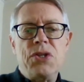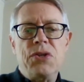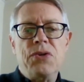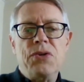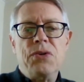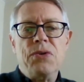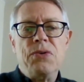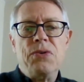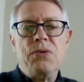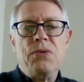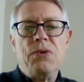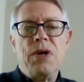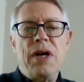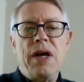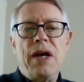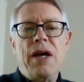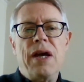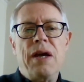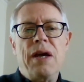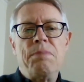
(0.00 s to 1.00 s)
to
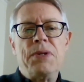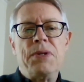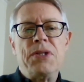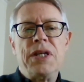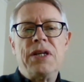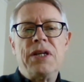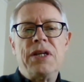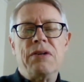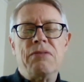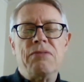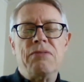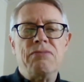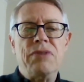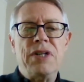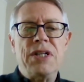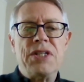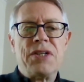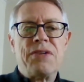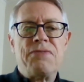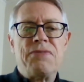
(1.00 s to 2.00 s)
a particular
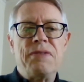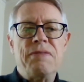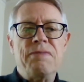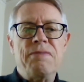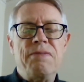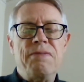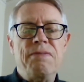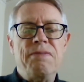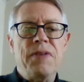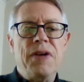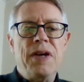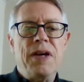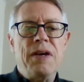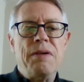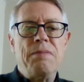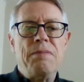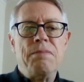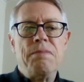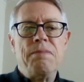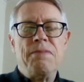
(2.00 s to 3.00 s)
risk from
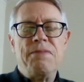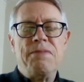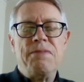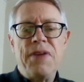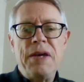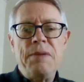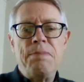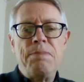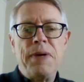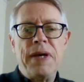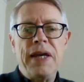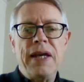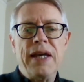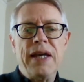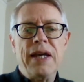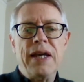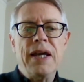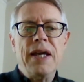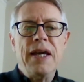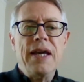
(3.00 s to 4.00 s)

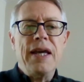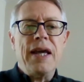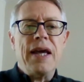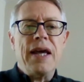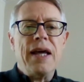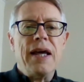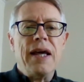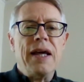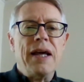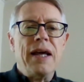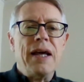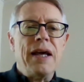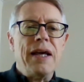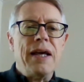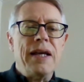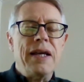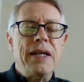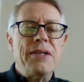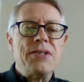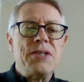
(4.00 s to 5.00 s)
vaping
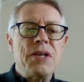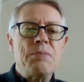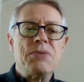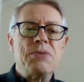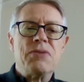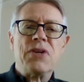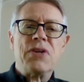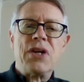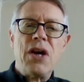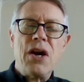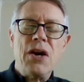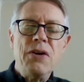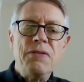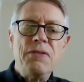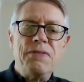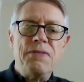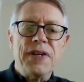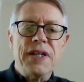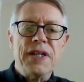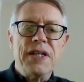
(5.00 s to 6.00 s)
in terms of
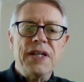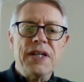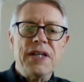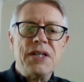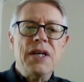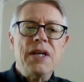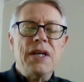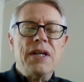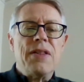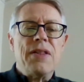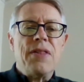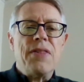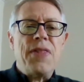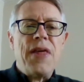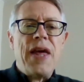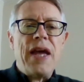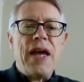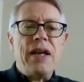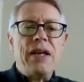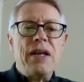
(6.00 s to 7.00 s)
COVID,
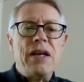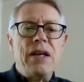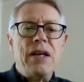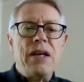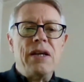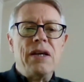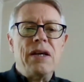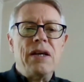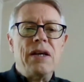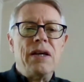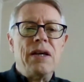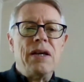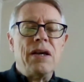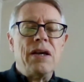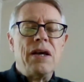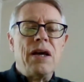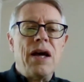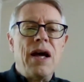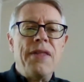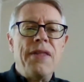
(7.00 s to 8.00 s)
then
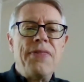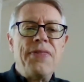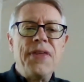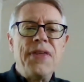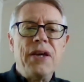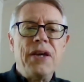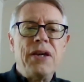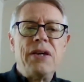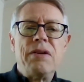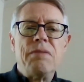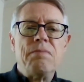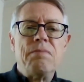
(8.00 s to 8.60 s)
I think